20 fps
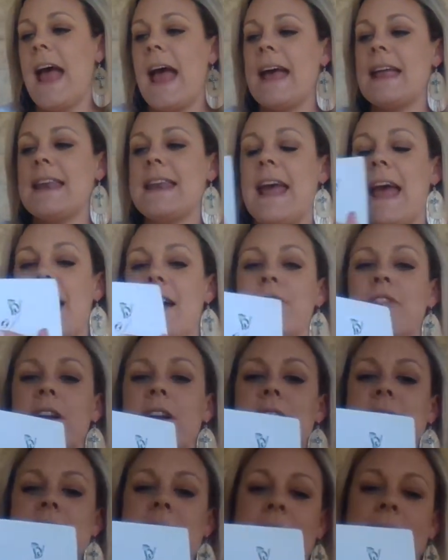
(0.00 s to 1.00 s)
And
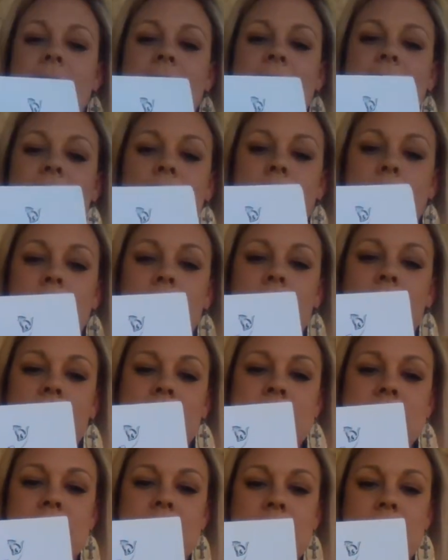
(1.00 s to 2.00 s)
every day they gave it
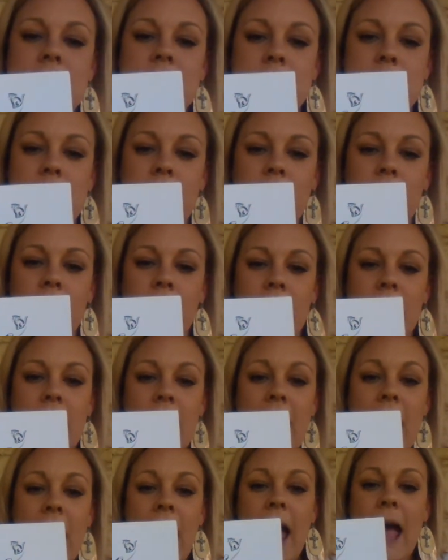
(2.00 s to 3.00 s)
plenty of milk,
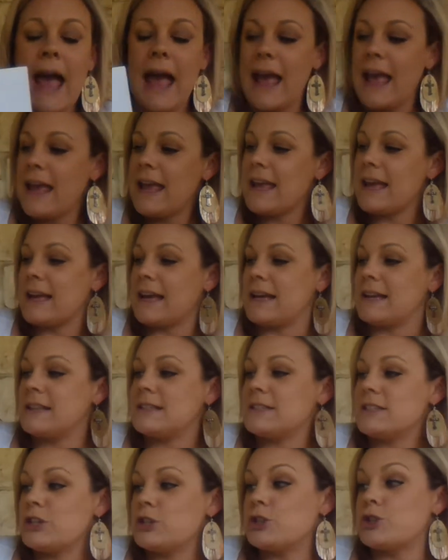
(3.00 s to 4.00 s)

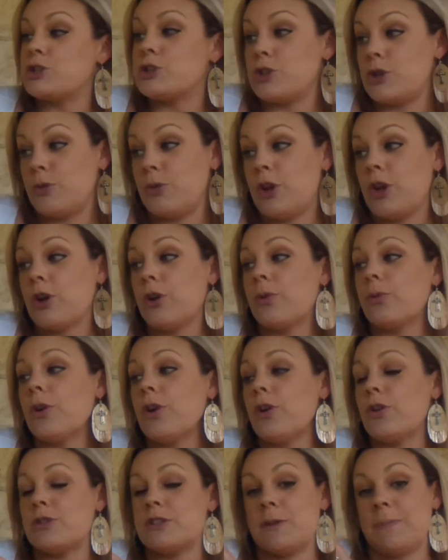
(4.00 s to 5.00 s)
and soon it
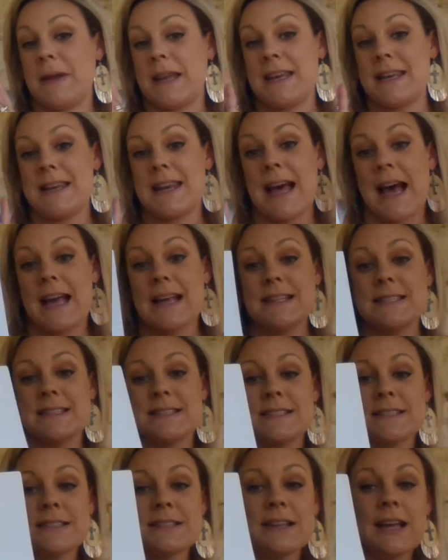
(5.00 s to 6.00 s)
grew to be
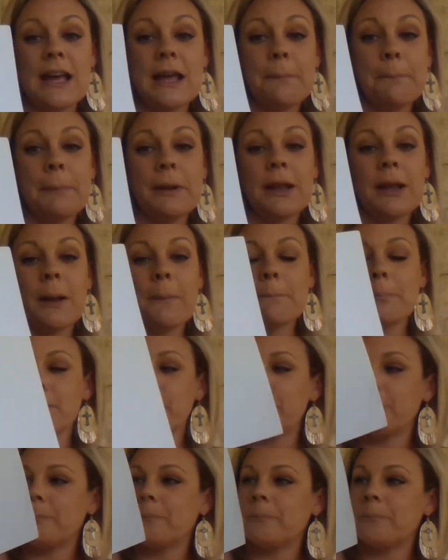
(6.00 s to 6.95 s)
nice and plump.